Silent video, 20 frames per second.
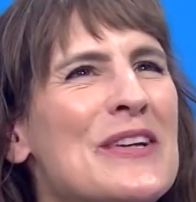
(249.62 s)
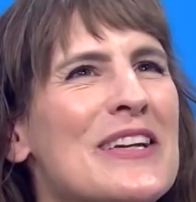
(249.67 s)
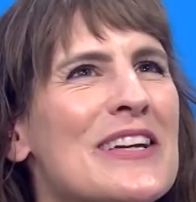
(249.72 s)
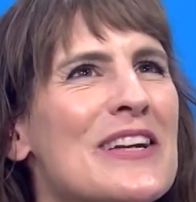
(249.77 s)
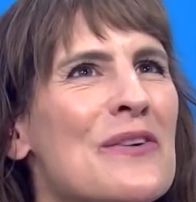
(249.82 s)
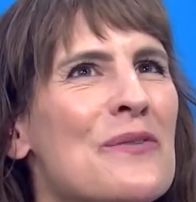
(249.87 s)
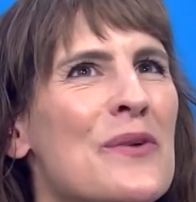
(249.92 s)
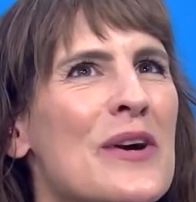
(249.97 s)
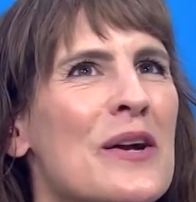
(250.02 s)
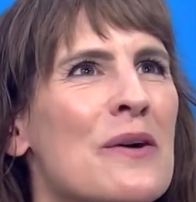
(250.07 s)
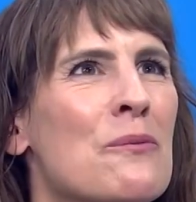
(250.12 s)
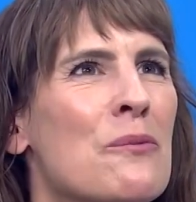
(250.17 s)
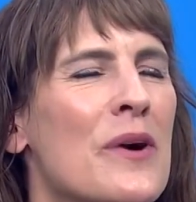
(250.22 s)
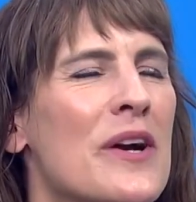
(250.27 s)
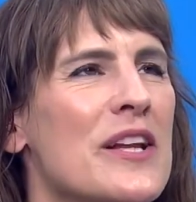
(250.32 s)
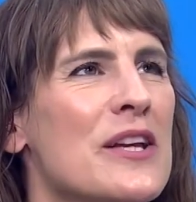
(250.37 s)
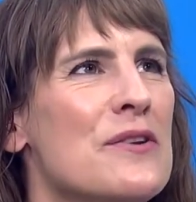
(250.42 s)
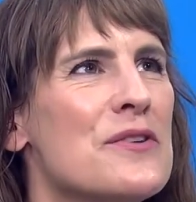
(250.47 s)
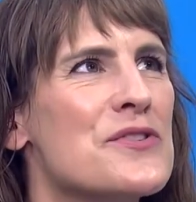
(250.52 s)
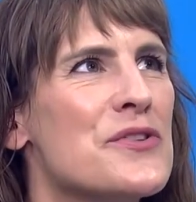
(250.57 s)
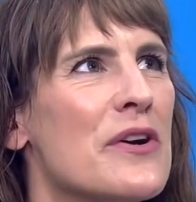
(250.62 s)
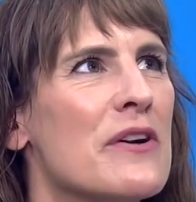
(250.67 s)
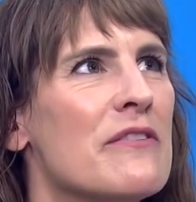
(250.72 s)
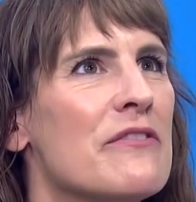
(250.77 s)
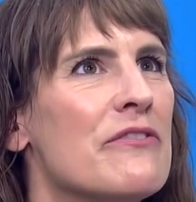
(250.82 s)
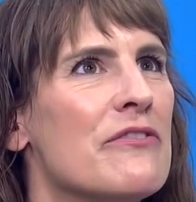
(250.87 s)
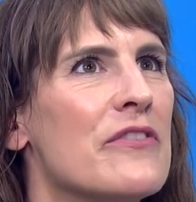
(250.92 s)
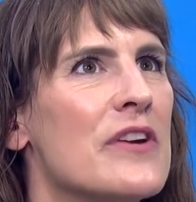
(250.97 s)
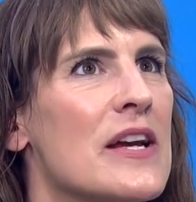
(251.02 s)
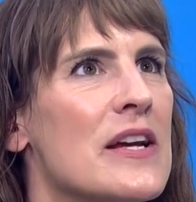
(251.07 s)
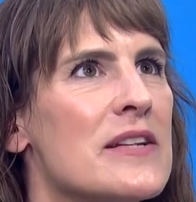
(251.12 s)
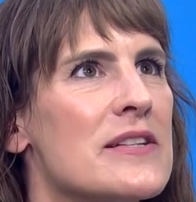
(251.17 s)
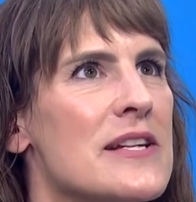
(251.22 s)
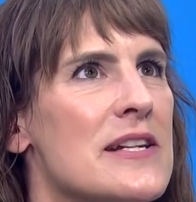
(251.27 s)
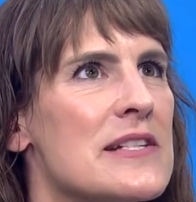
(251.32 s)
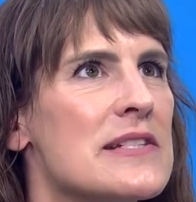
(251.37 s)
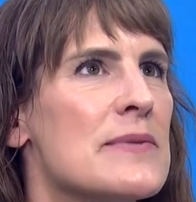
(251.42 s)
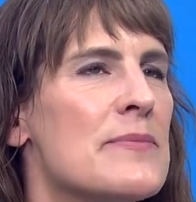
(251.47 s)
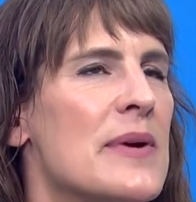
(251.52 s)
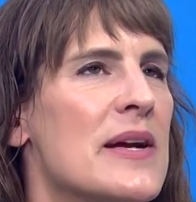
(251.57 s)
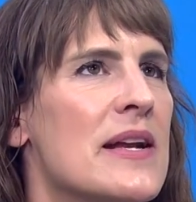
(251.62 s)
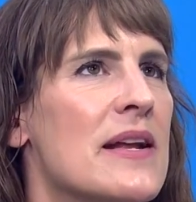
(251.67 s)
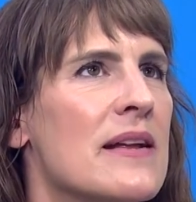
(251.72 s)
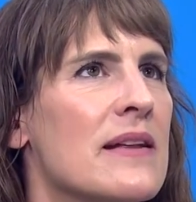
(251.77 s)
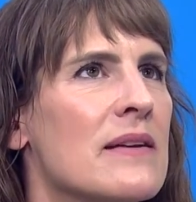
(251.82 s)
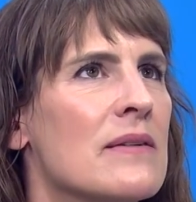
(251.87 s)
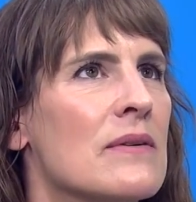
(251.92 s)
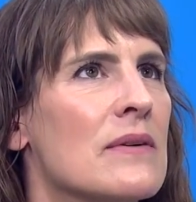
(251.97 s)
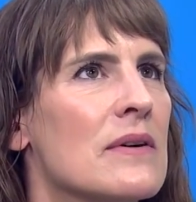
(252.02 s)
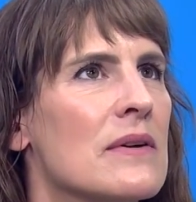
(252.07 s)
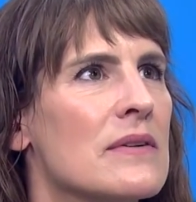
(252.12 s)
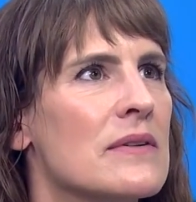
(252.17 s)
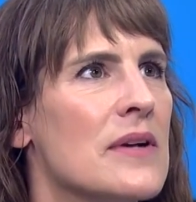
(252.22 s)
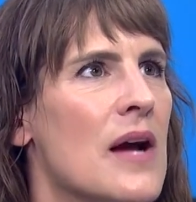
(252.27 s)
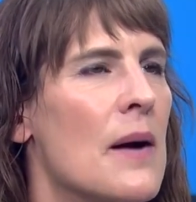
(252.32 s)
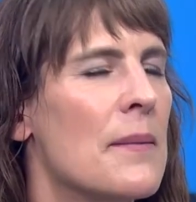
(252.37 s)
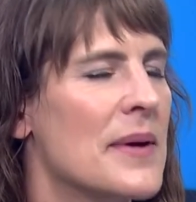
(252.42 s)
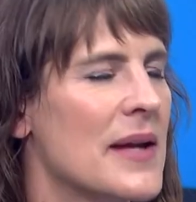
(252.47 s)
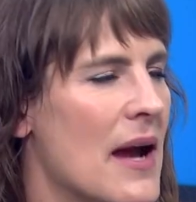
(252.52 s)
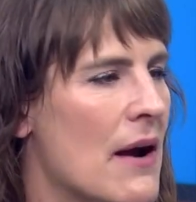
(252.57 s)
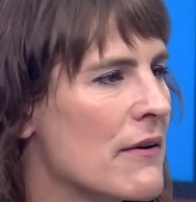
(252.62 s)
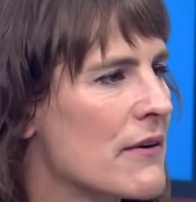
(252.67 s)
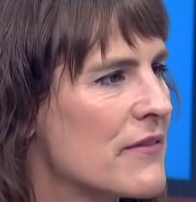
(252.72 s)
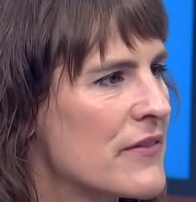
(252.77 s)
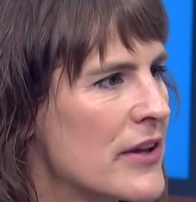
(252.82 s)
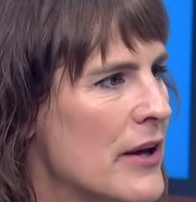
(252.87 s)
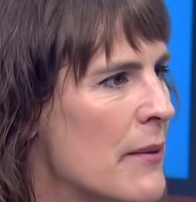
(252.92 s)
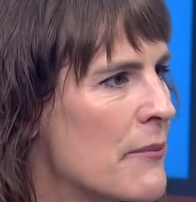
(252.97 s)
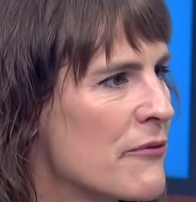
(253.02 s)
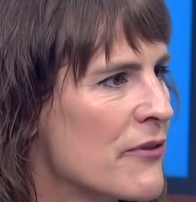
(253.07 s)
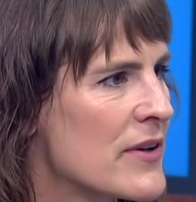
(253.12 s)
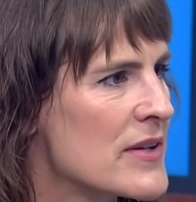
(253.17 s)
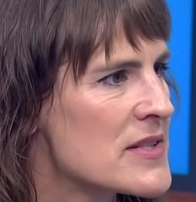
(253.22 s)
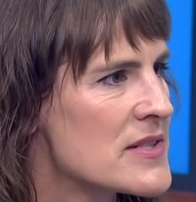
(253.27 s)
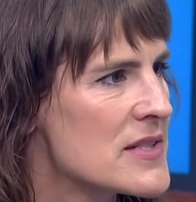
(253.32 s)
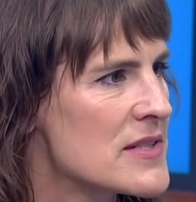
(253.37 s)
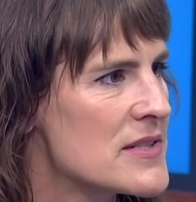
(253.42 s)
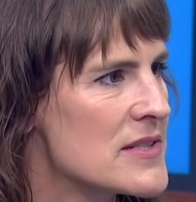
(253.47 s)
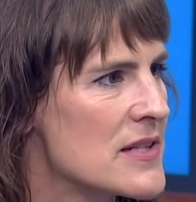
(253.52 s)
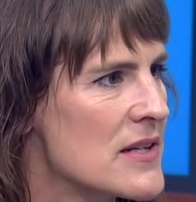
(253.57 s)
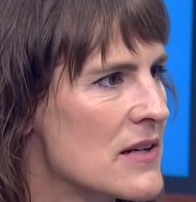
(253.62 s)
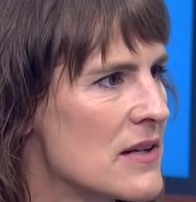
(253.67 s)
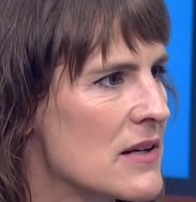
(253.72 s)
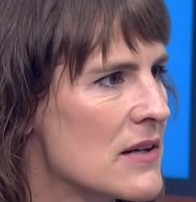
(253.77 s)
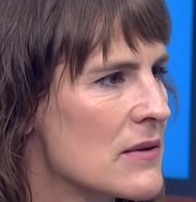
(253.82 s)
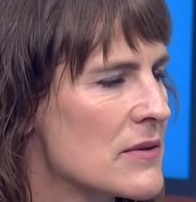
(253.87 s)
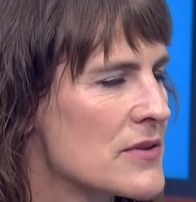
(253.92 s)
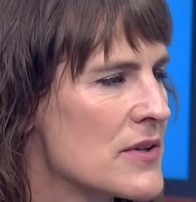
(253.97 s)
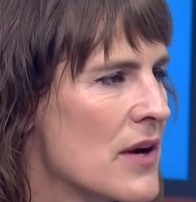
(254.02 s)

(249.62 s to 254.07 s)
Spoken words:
you know, what are you sort of anticipating coming out of the upfronts this year?